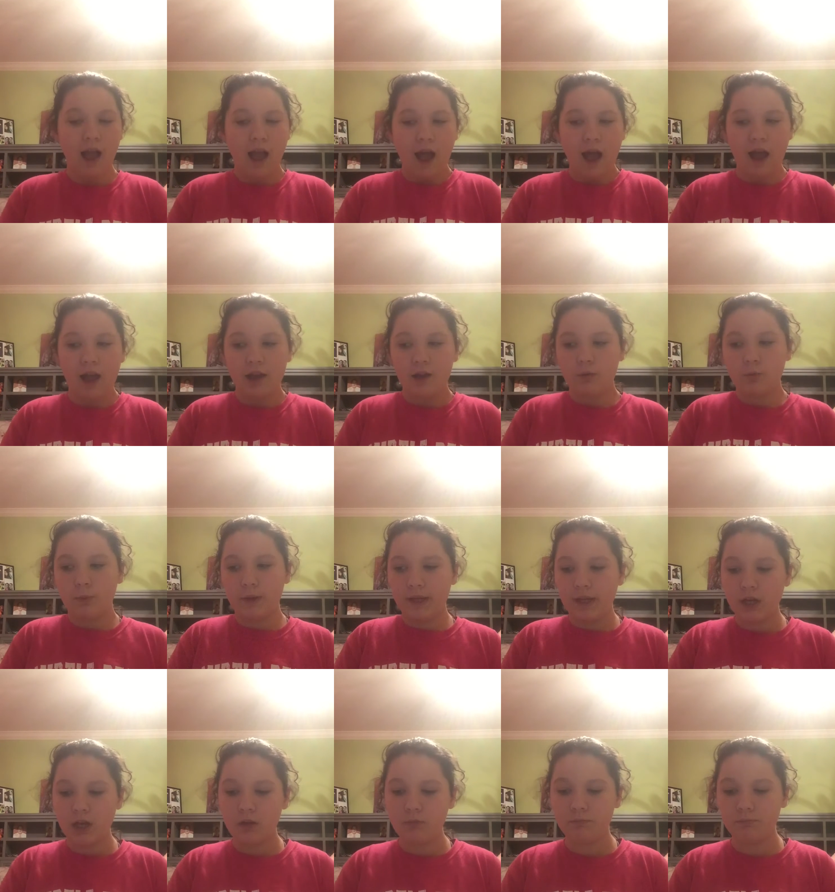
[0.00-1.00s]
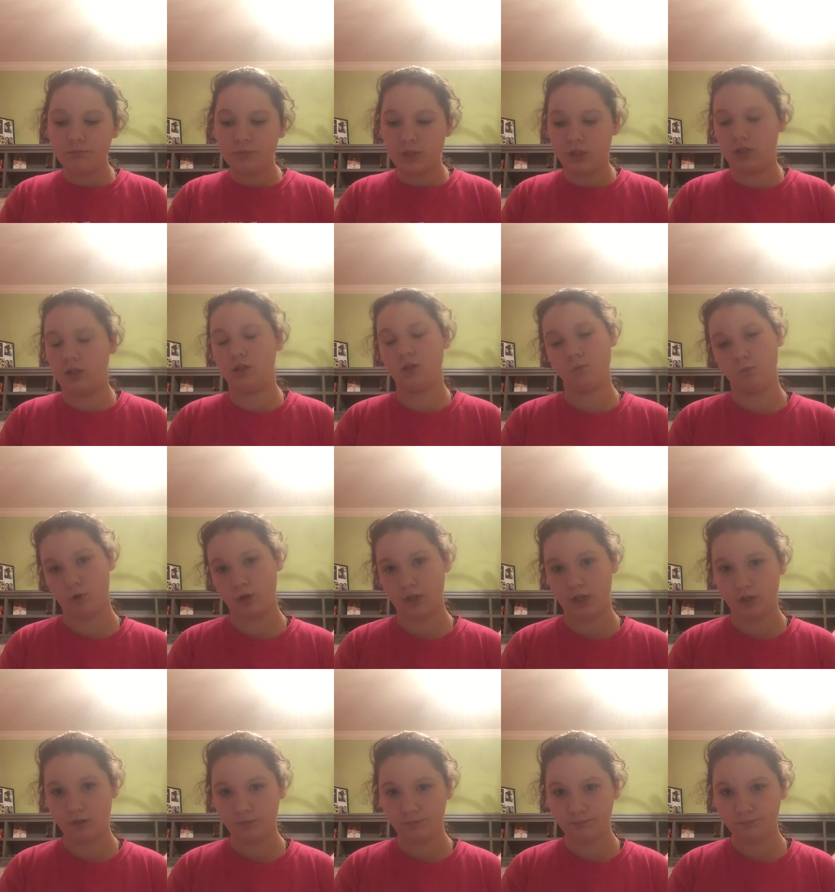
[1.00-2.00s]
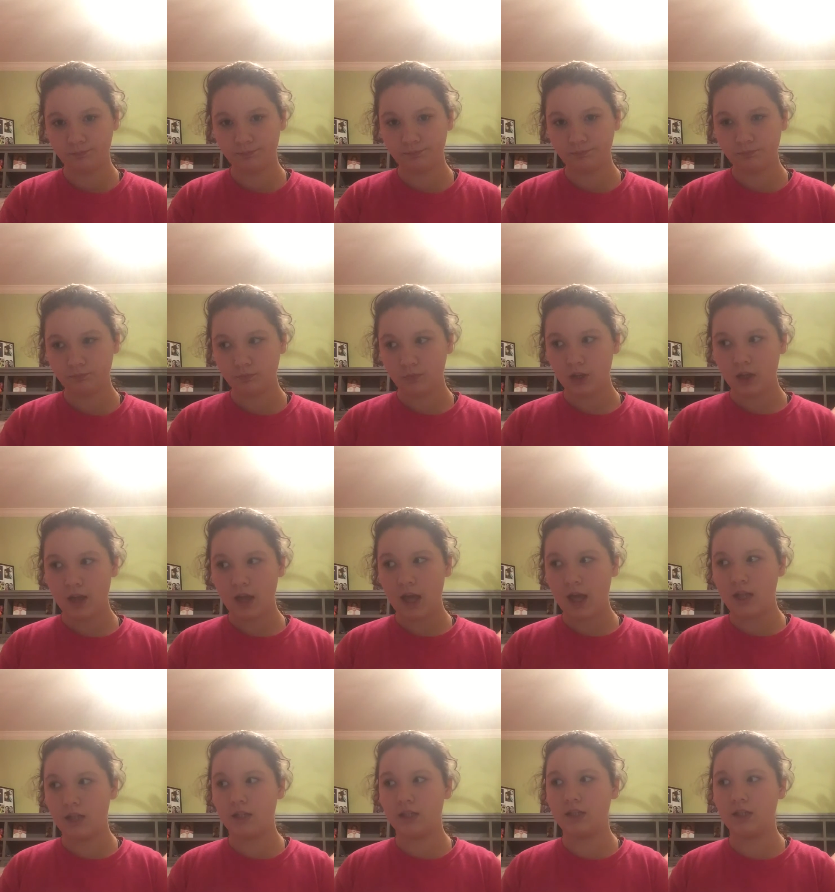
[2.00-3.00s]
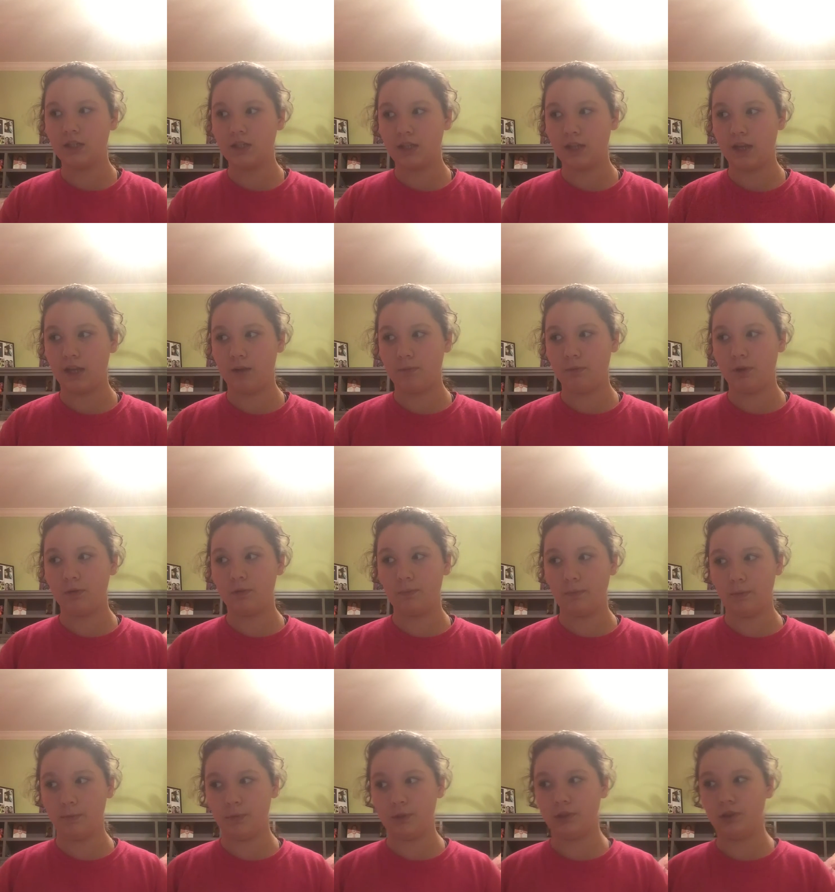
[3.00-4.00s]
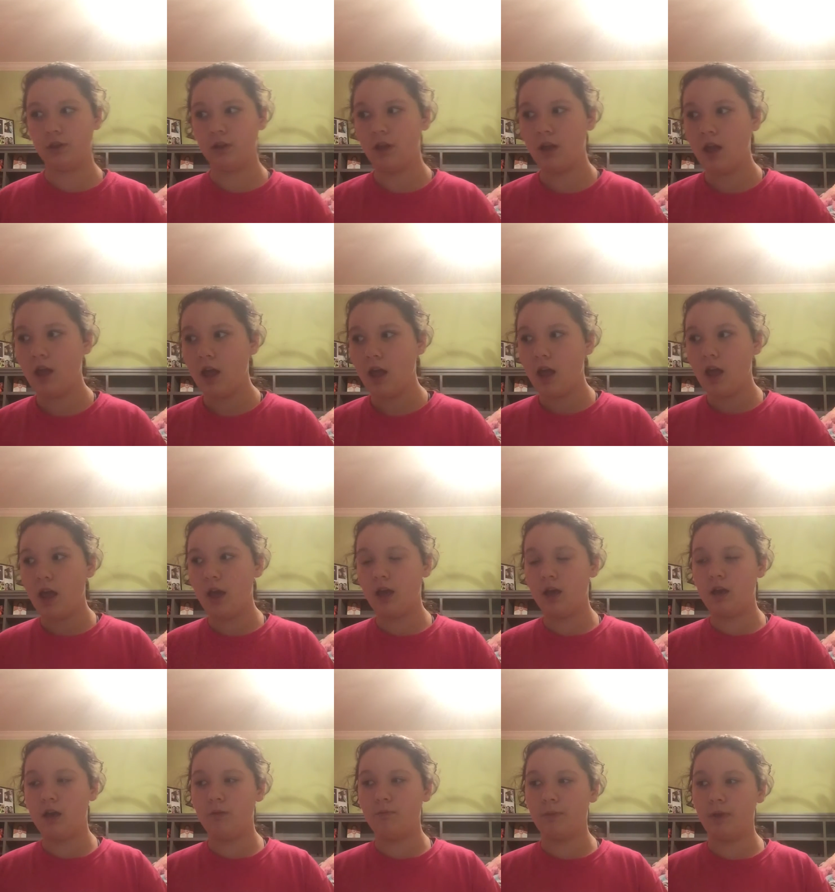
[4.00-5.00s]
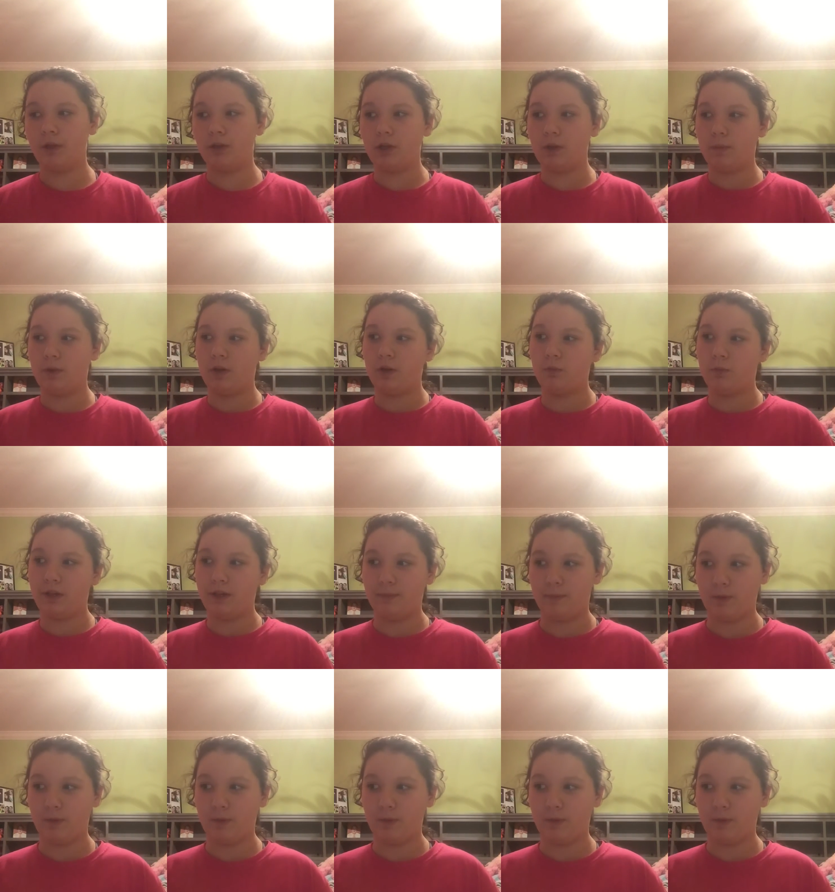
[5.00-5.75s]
I wake up the next morning at 6 a.m. I remember, and my grandma had to wake